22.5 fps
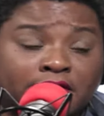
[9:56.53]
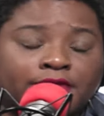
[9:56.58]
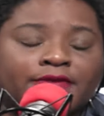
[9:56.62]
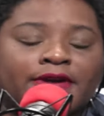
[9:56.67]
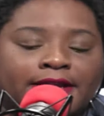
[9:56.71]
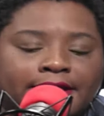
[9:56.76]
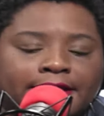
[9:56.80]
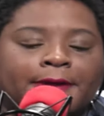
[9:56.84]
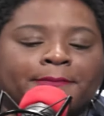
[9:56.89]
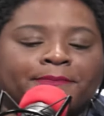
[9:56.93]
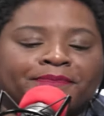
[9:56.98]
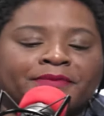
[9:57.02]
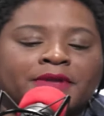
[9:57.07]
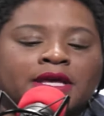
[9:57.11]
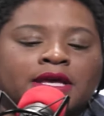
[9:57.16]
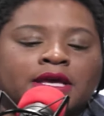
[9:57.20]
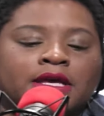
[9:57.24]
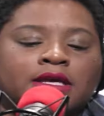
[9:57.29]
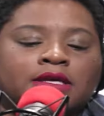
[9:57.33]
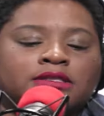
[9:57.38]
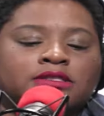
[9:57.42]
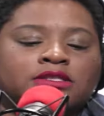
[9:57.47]
Correct? Yep.
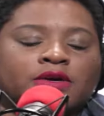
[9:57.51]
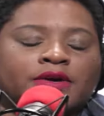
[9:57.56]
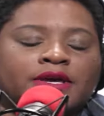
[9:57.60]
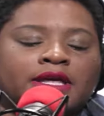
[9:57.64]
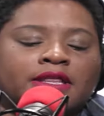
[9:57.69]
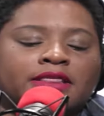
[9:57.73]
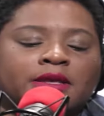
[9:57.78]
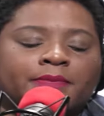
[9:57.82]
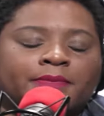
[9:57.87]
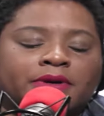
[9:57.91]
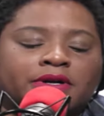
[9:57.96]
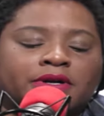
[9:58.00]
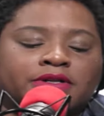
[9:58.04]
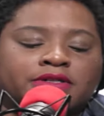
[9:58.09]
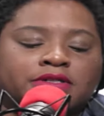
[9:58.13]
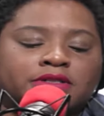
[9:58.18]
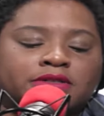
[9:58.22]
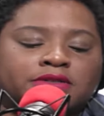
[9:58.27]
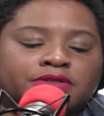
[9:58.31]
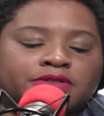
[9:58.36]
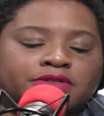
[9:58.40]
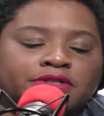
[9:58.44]
So in the
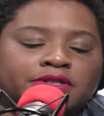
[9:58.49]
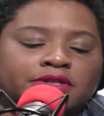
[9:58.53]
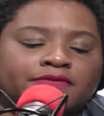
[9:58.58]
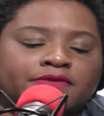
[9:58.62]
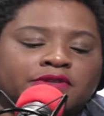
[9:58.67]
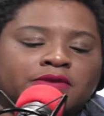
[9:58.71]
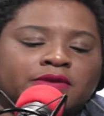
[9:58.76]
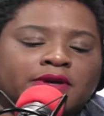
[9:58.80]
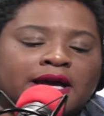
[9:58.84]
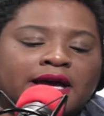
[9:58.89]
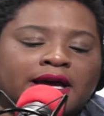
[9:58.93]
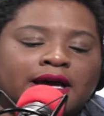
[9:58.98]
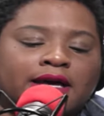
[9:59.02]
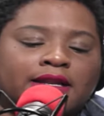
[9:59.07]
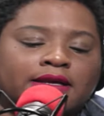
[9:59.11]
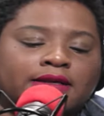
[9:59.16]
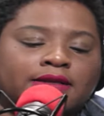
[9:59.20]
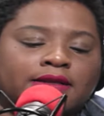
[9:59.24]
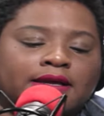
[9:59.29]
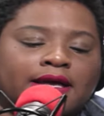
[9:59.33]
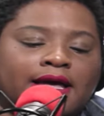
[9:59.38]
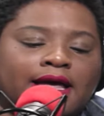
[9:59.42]
personal shift, you kind
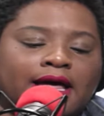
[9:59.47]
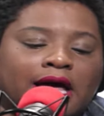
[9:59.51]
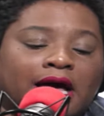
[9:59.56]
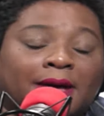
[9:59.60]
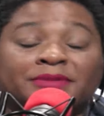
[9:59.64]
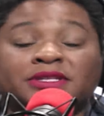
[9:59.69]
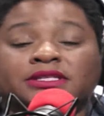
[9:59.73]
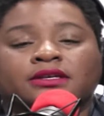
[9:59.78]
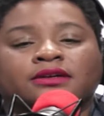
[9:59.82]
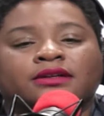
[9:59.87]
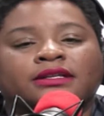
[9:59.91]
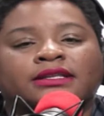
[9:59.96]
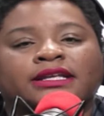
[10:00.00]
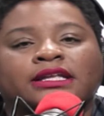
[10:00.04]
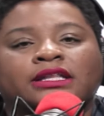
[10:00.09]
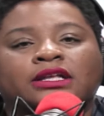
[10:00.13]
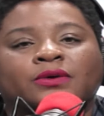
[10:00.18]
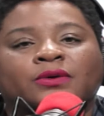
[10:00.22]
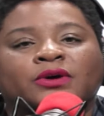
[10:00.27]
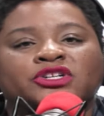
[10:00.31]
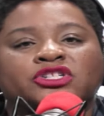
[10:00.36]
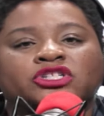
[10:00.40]
of, I'm just gonna lay the
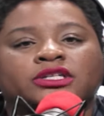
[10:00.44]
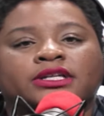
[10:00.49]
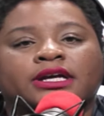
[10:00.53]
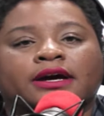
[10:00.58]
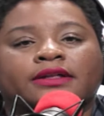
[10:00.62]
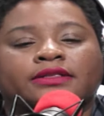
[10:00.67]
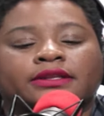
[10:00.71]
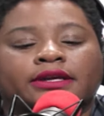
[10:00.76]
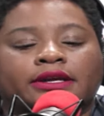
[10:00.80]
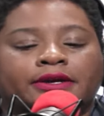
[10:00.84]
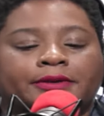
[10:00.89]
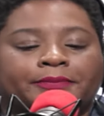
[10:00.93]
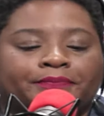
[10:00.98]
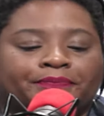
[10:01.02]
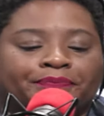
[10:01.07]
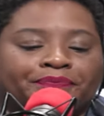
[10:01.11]
question out there.